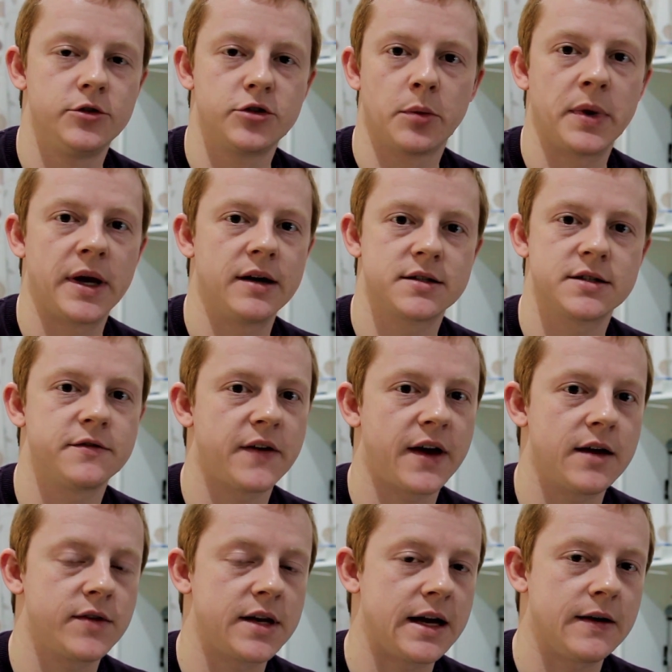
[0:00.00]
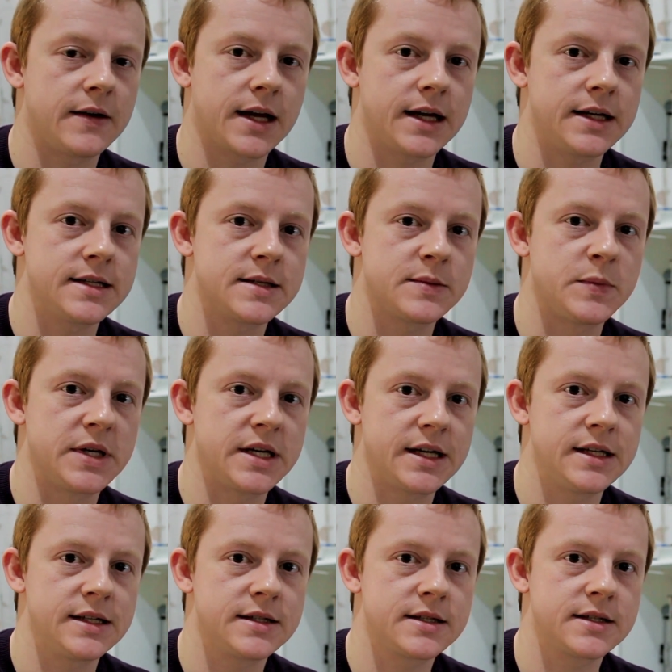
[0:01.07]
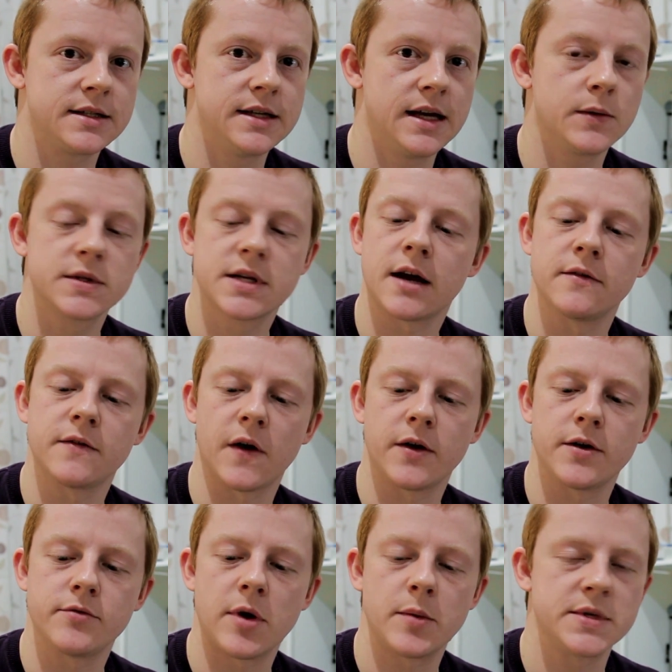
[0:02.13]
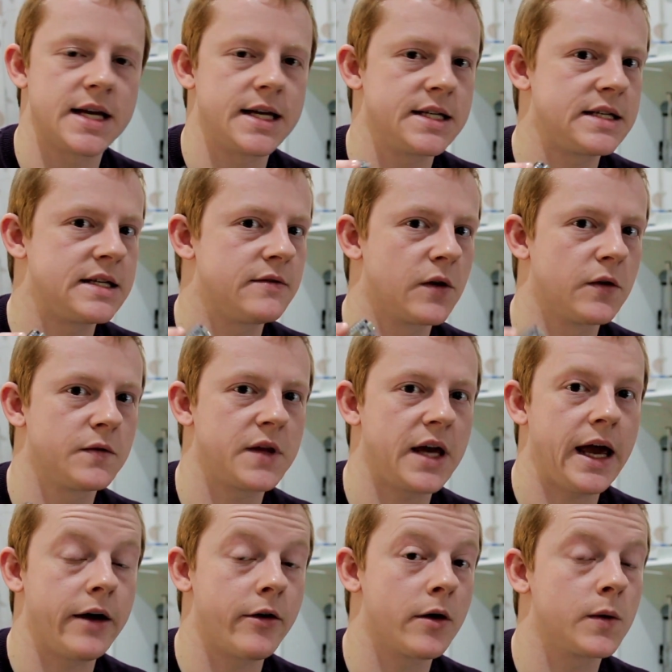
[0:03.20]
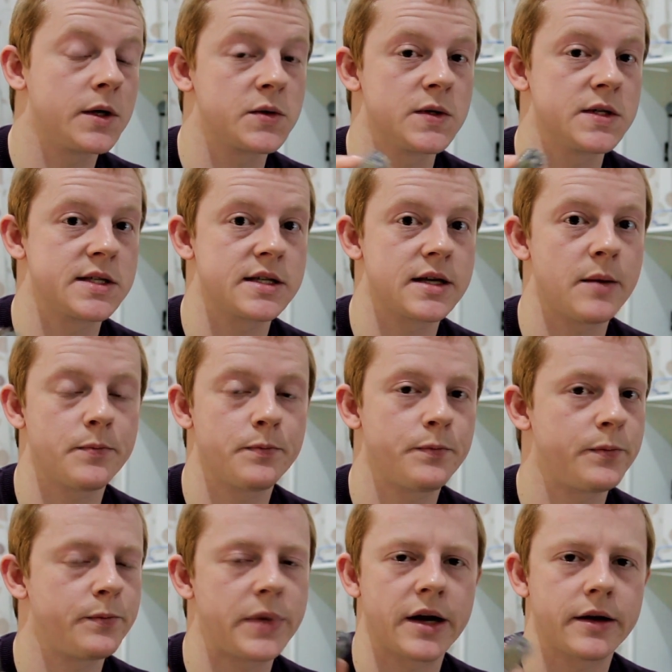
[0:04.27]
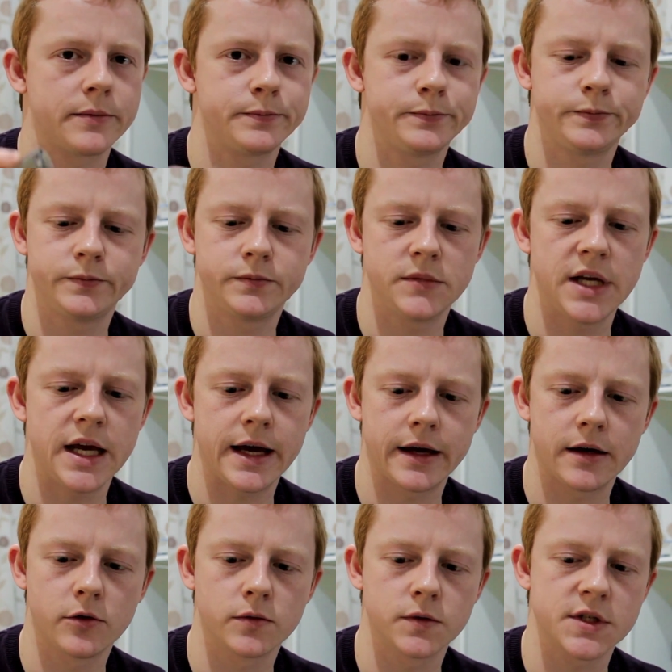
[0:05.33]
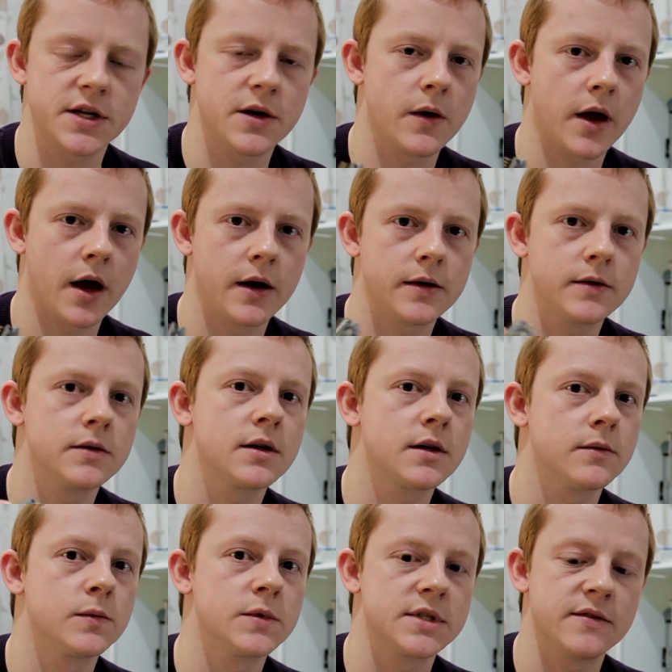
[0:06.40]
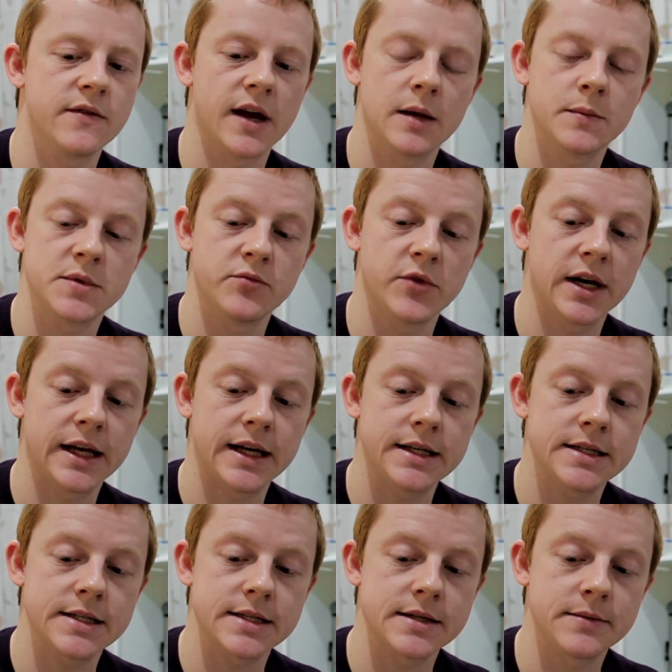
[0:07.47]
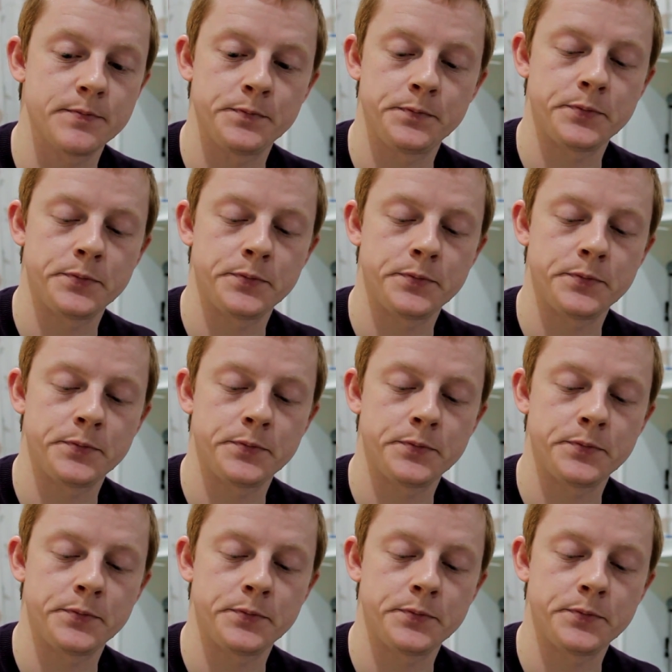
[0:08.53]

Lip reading: dropping out of favour nowadays, but it was kind of very representative of the era, which was about a year or two ago. It was developed and released.